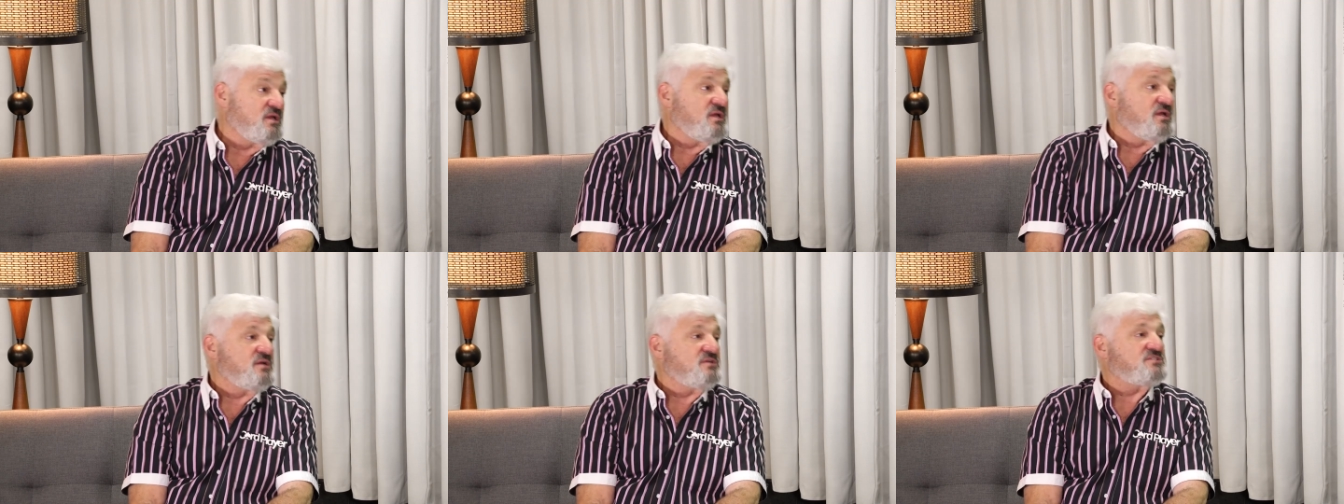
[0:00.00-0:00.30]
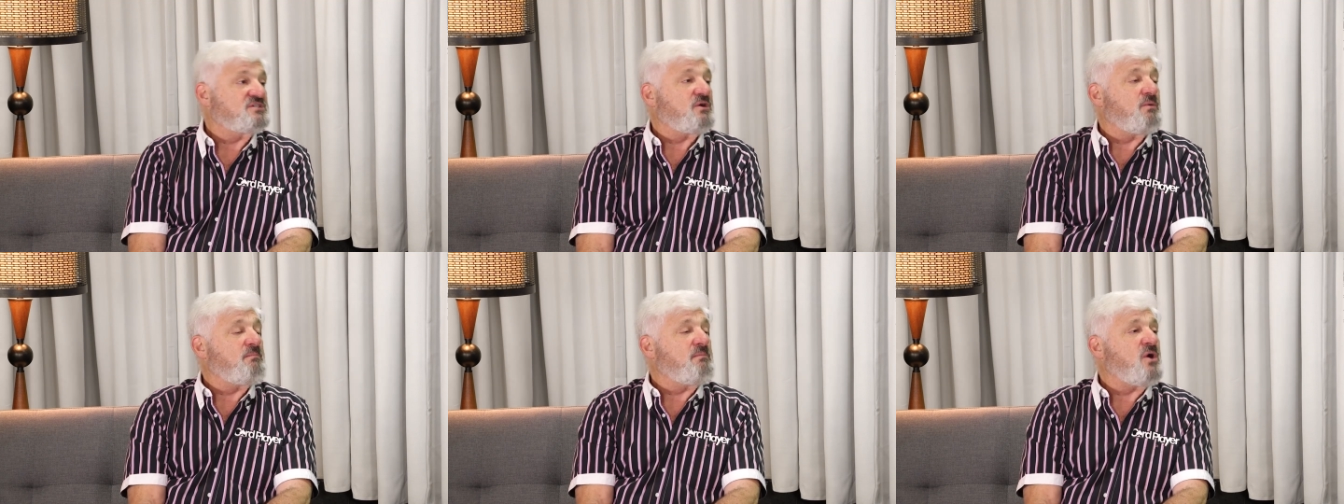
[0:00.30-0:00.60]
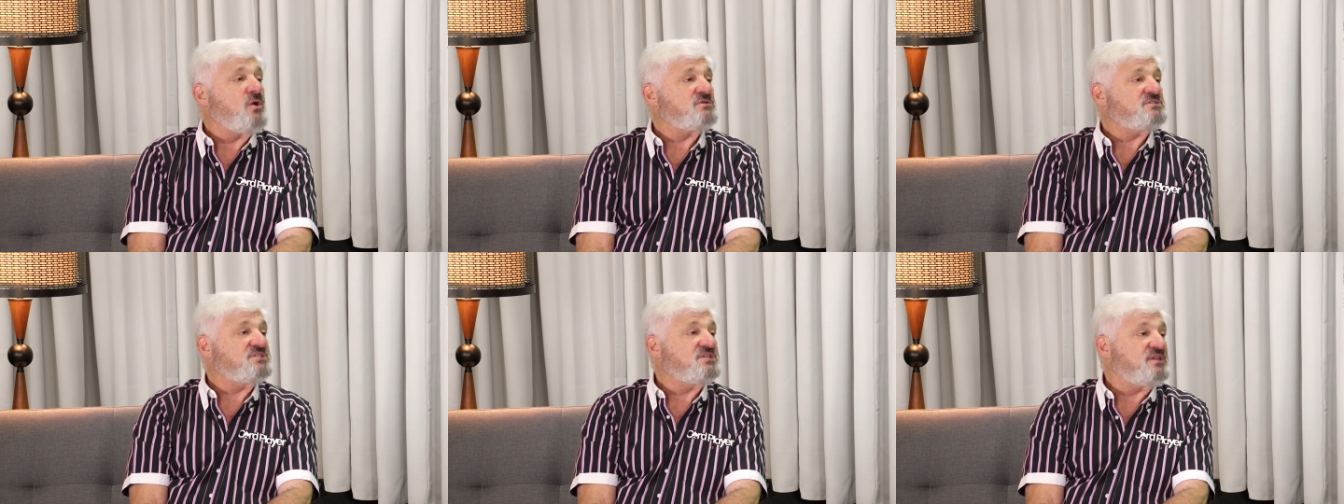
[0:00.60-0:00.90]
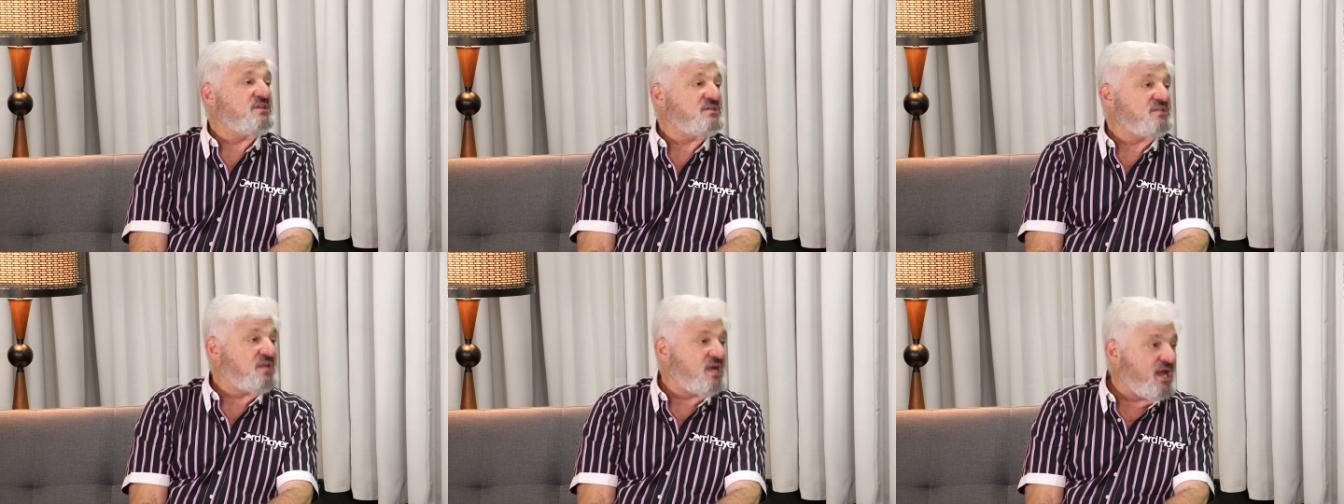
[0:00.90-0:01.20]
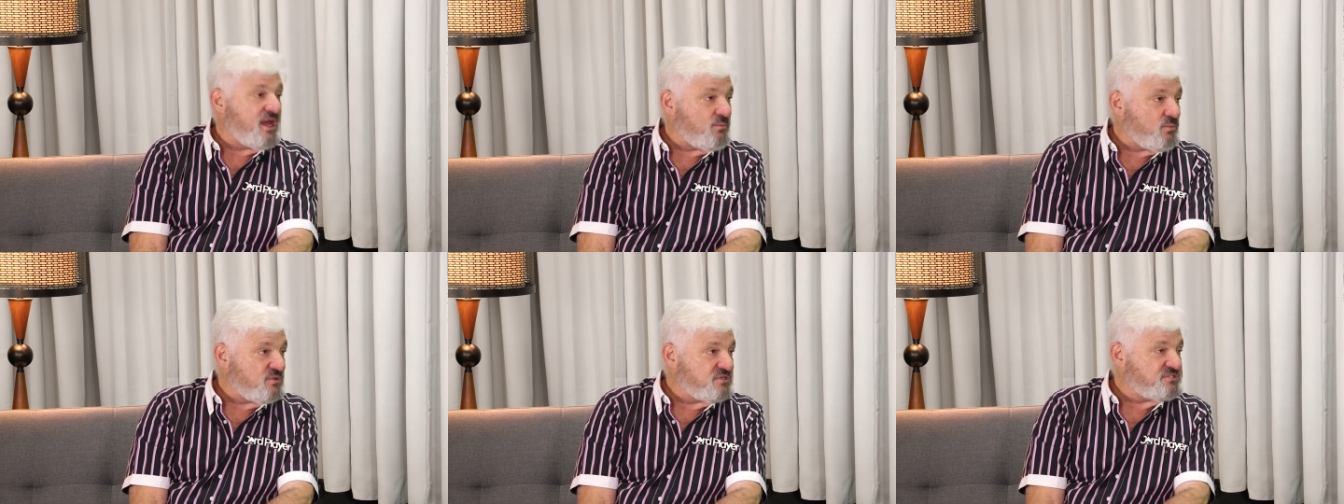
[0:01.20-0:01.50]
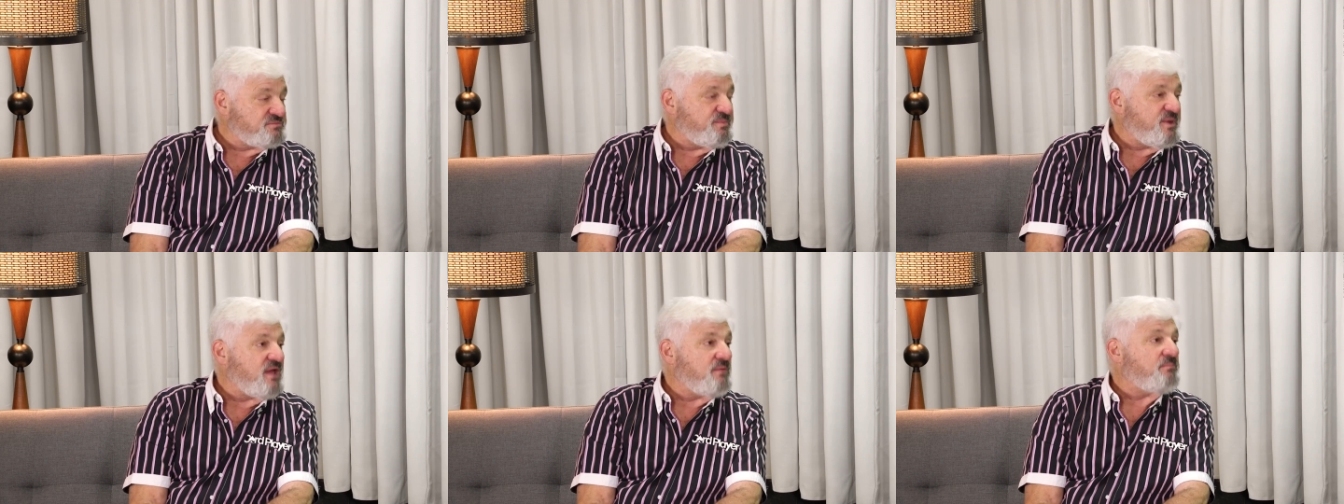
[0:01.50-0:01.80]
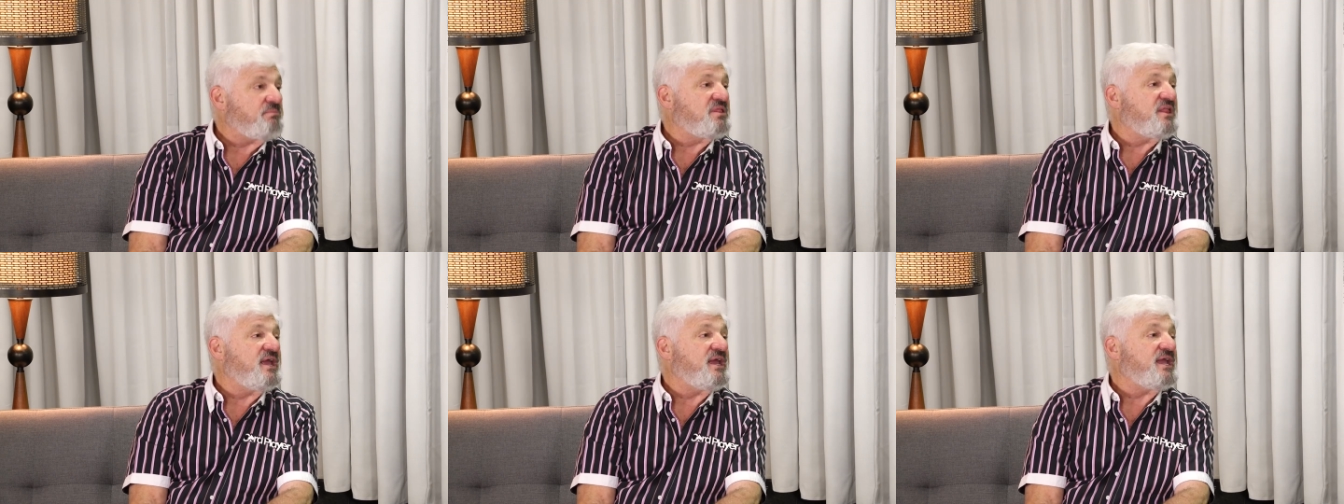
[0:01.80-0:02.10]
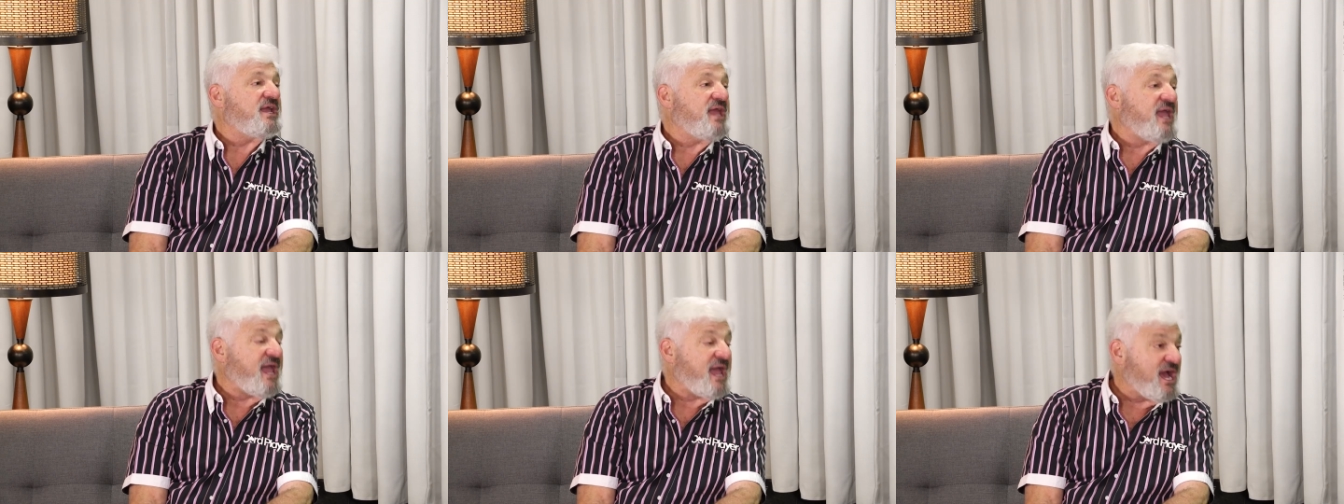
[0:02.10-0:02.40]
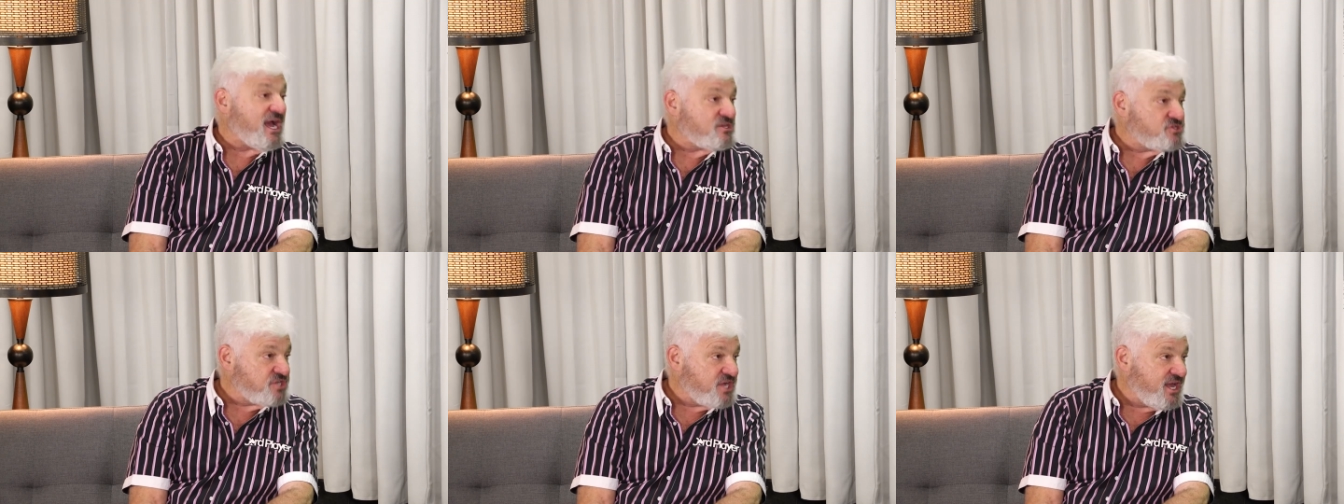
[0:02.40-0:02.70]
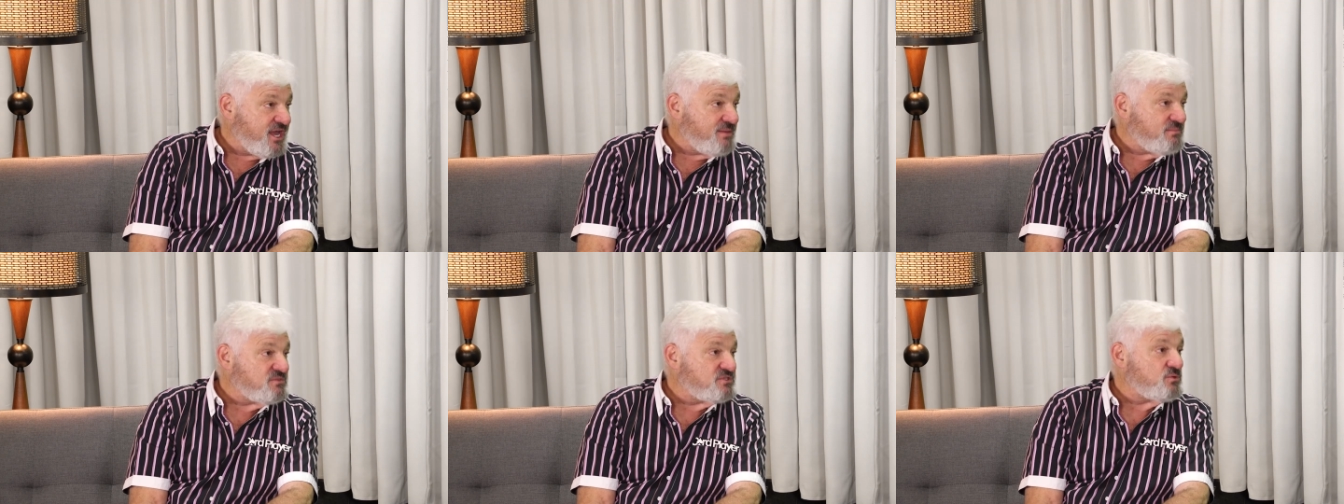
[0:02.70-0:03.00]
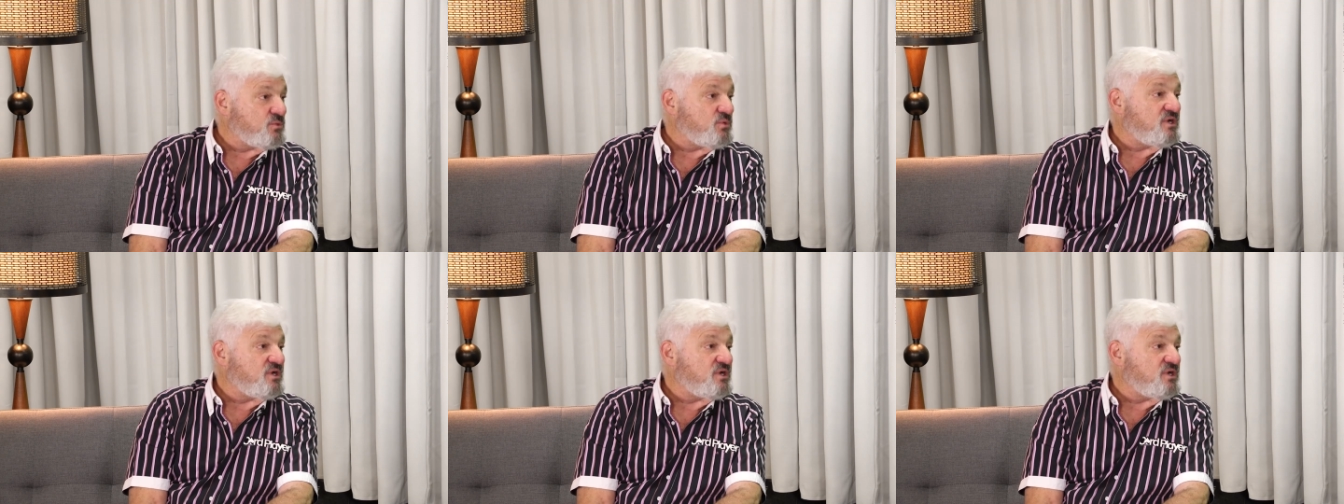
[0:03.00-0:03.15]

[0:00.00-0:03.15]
Right. So most of the time was spent playing cash games